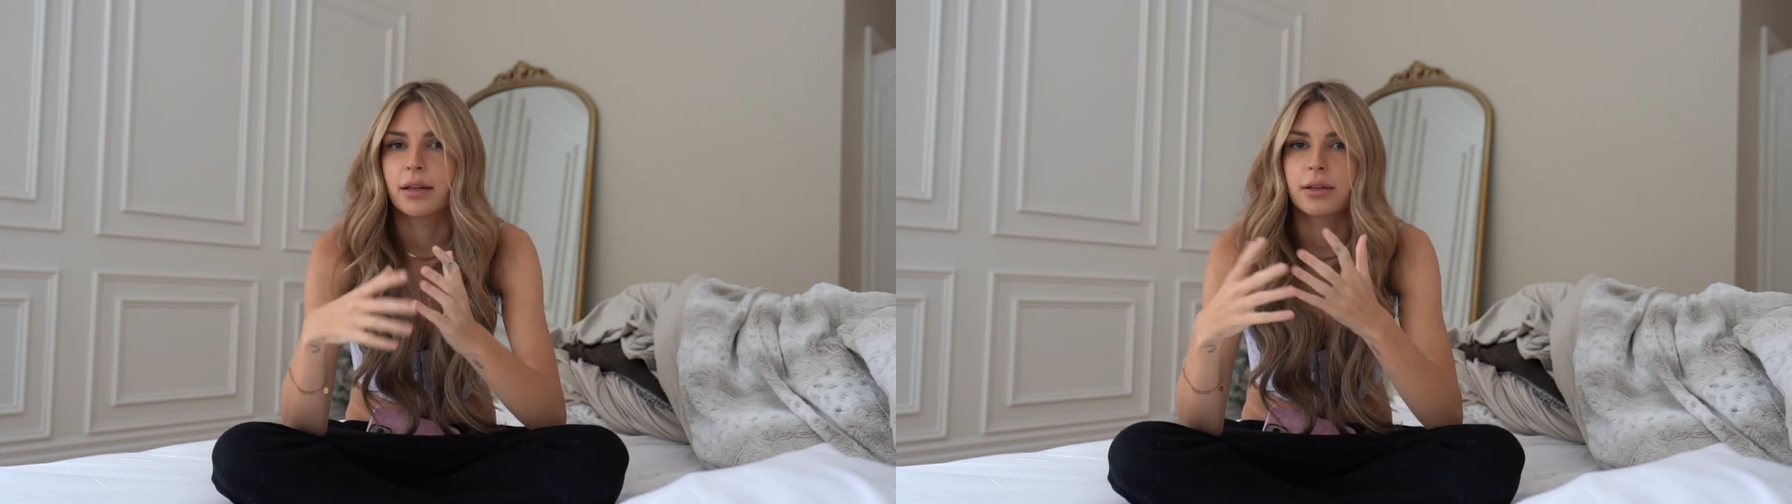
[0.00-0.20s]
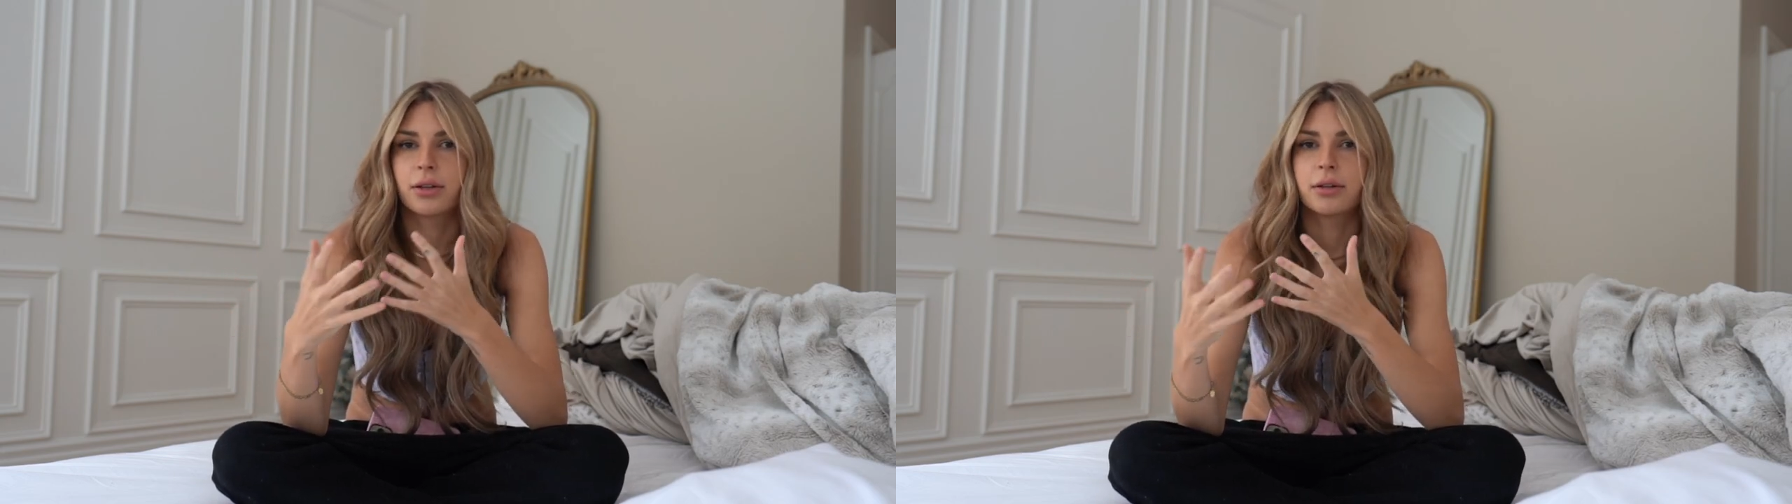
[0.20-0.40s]

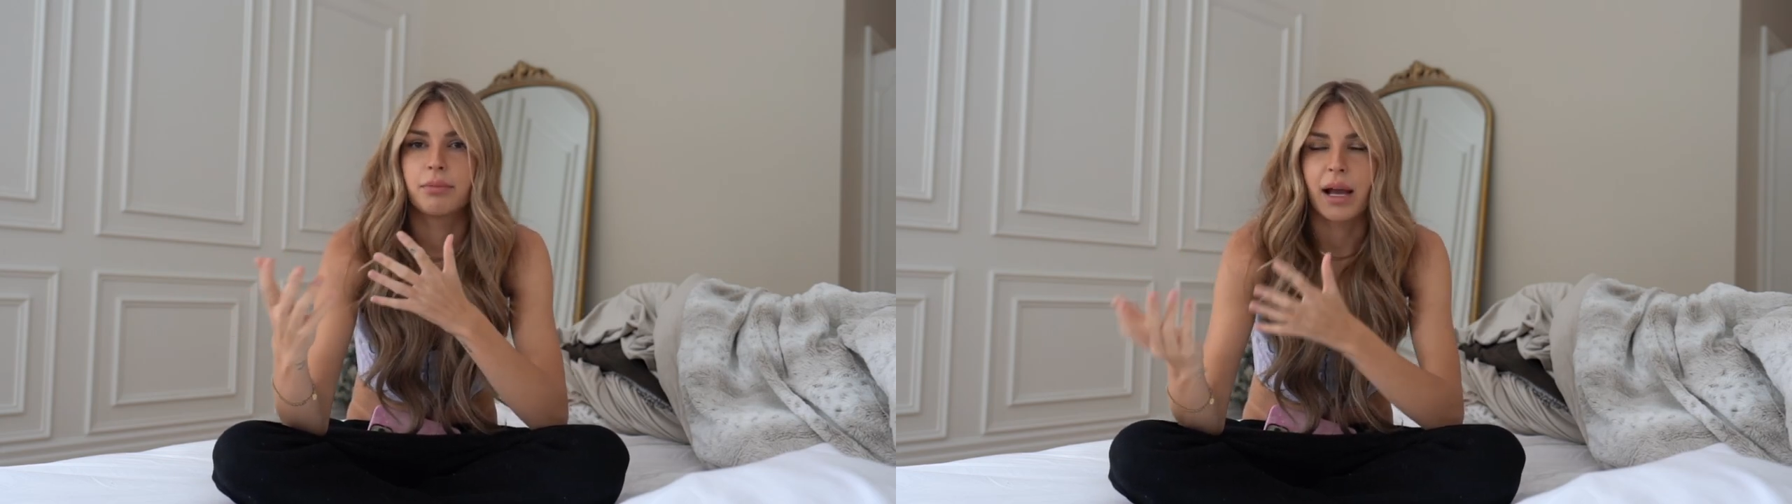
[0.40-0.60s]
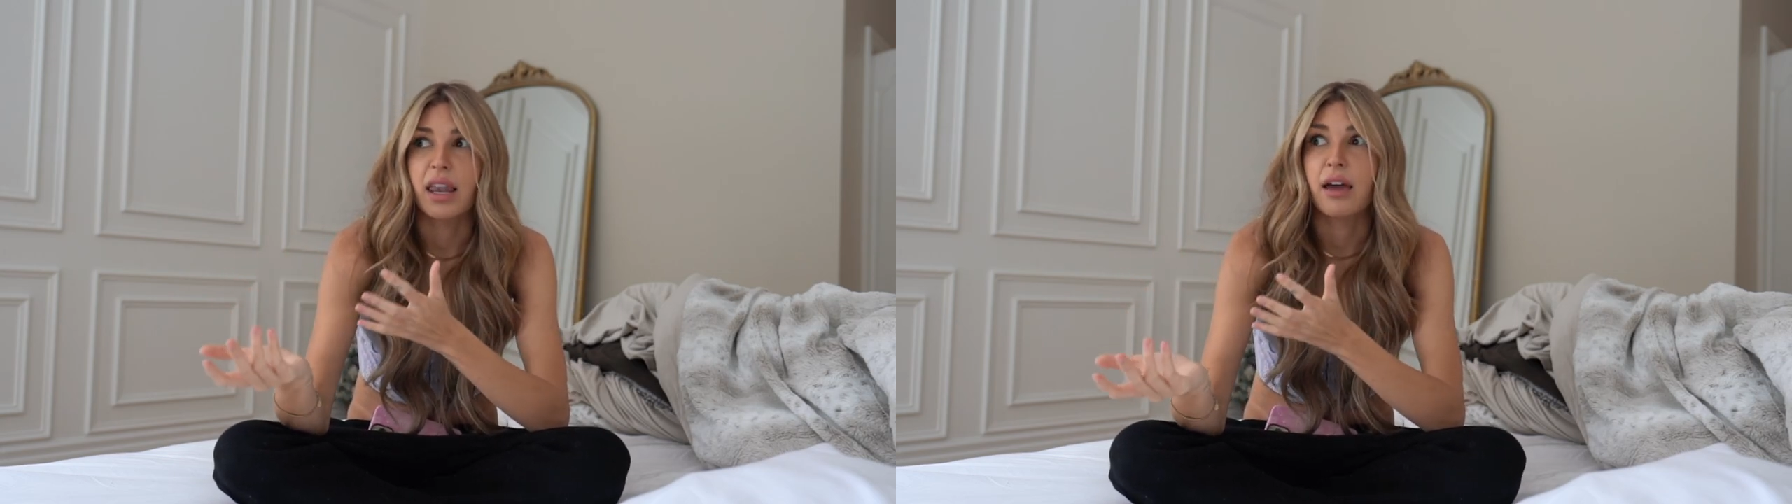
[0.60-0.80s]
like,
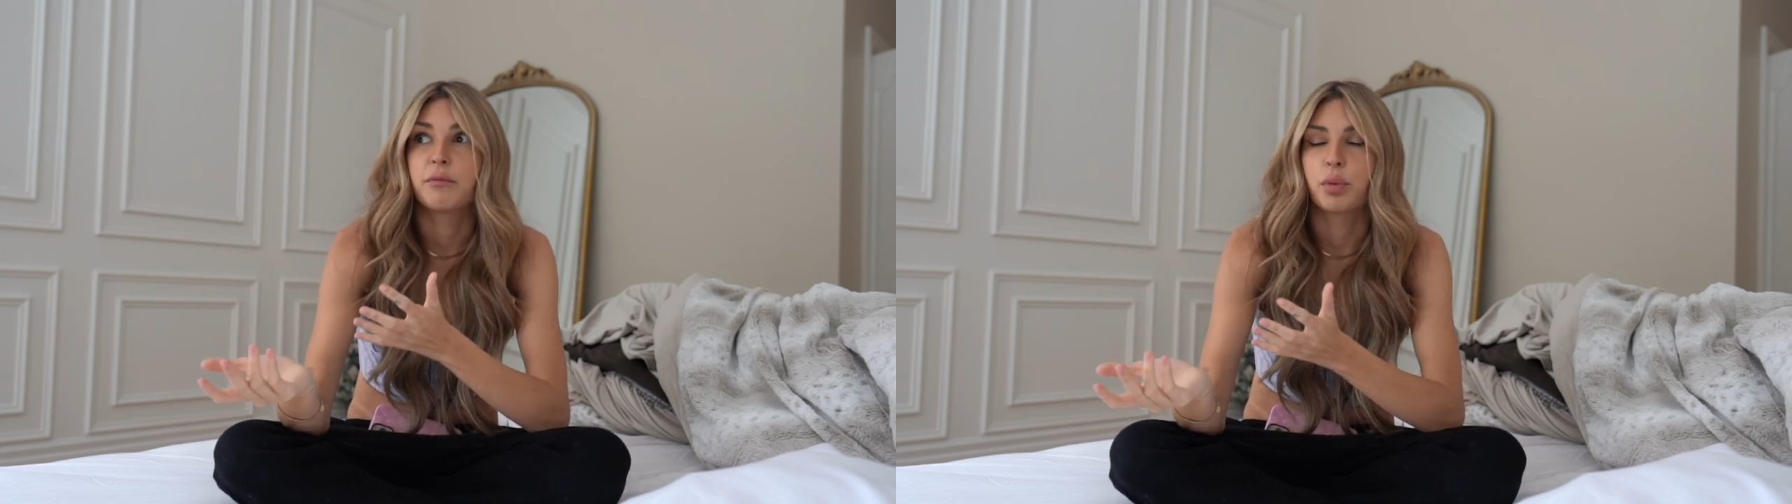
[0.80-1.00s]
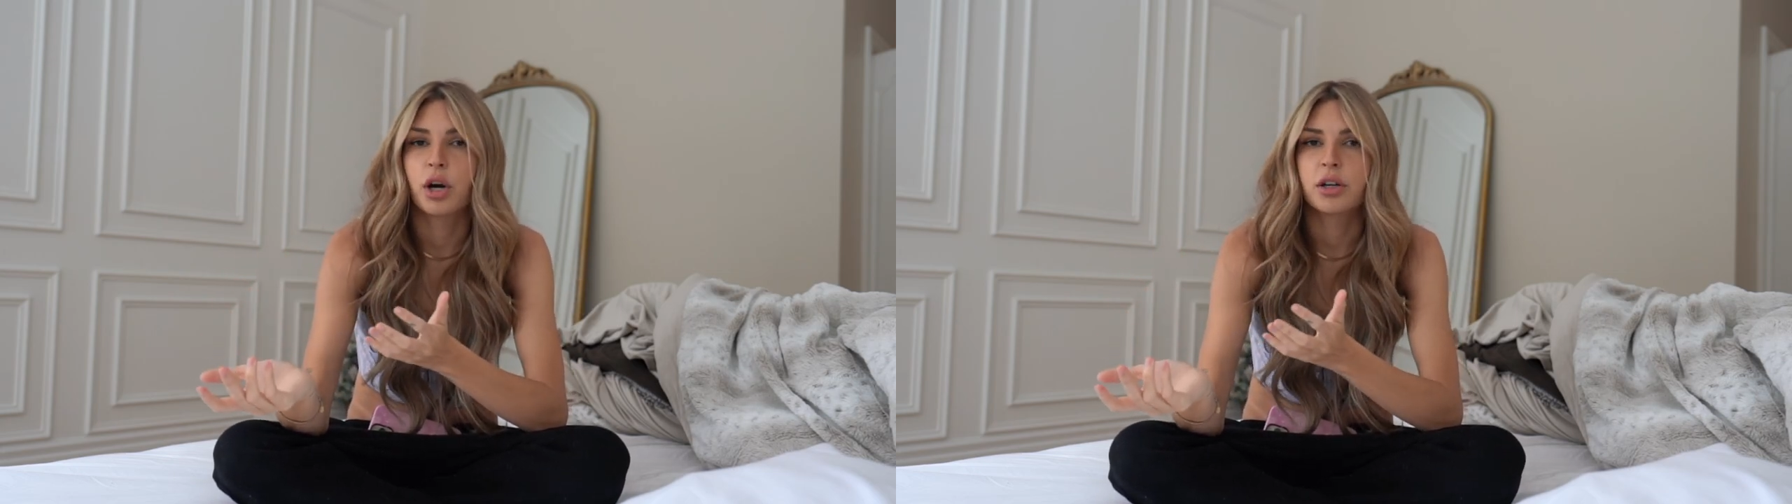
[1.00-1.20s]
my
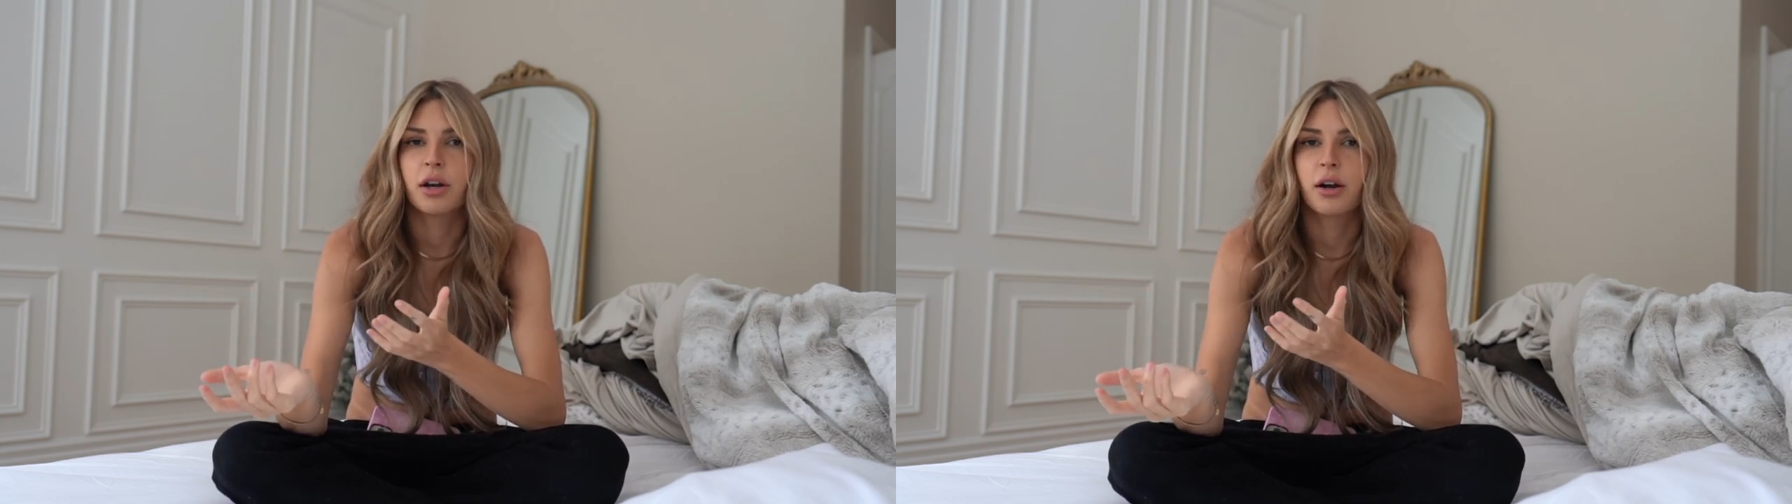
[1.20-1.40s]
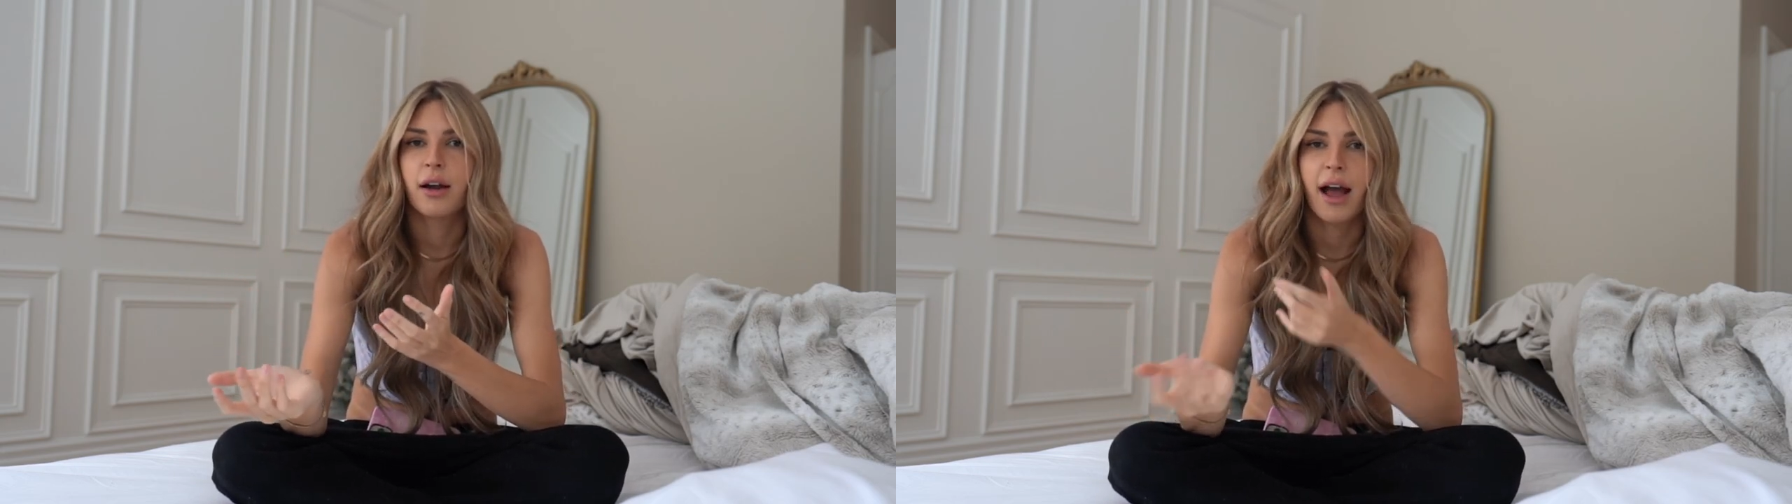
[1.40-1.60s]
life partner,